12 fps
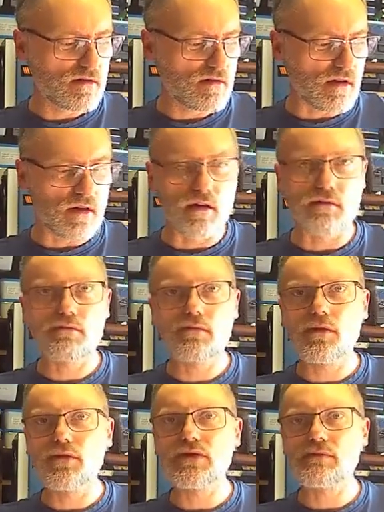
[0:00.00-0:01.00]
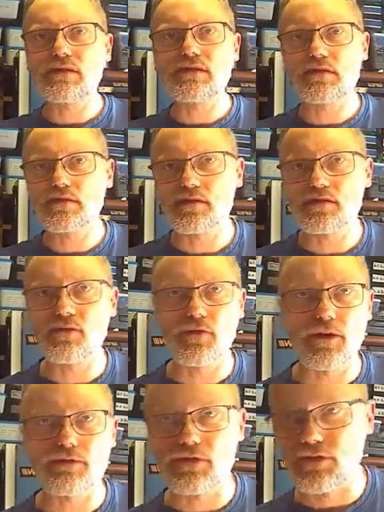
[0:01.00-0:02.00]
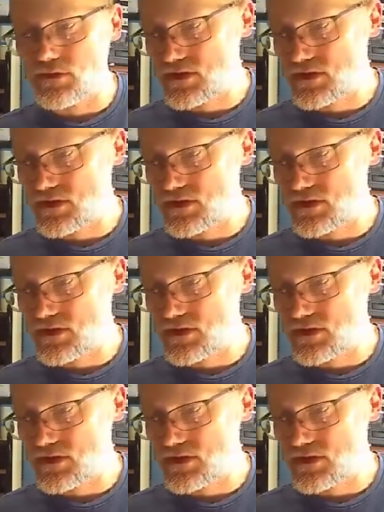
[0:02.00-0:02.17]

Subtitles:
Go to see my sister tomorrow afternoon.